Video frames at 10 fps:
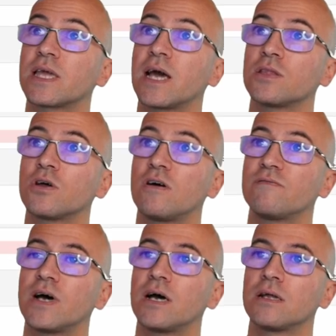kind of
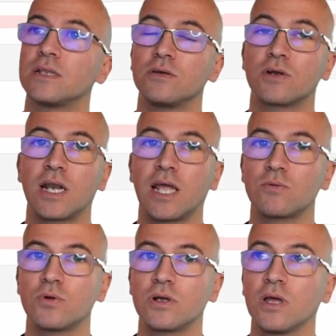uh, neural
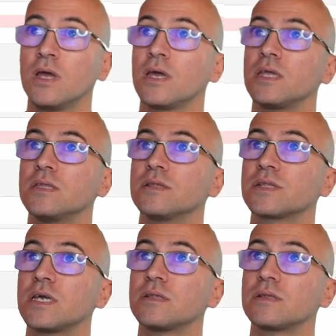network. In this
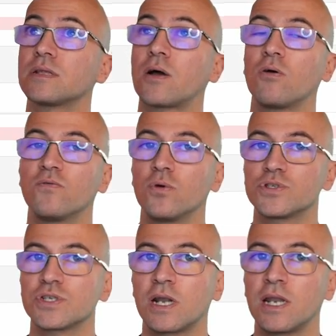case, it's a
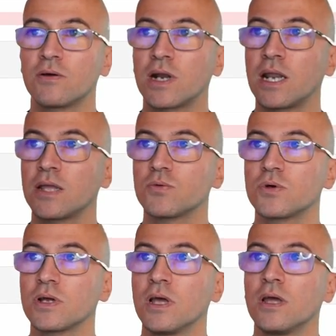convolutional neural
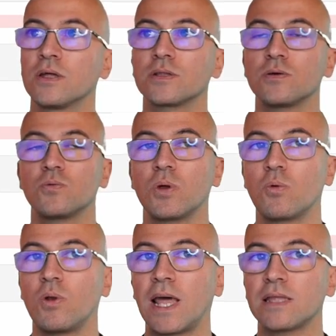network. So we
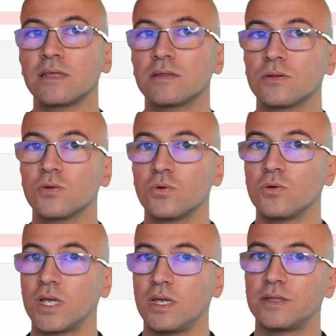will let it do
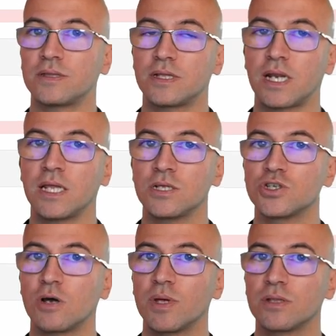its training
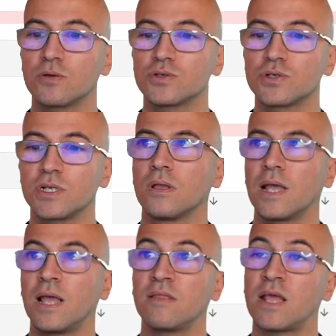job as usual.
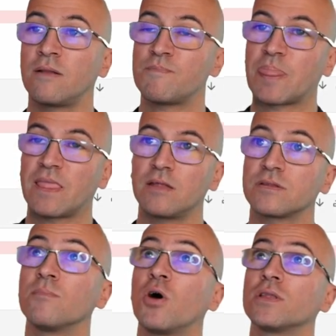And then as
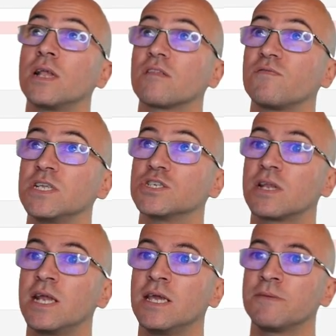the model has finished
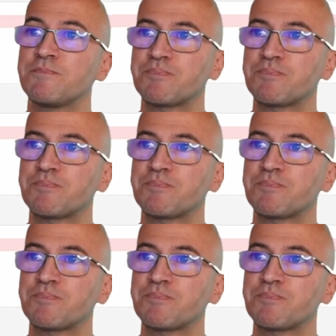training,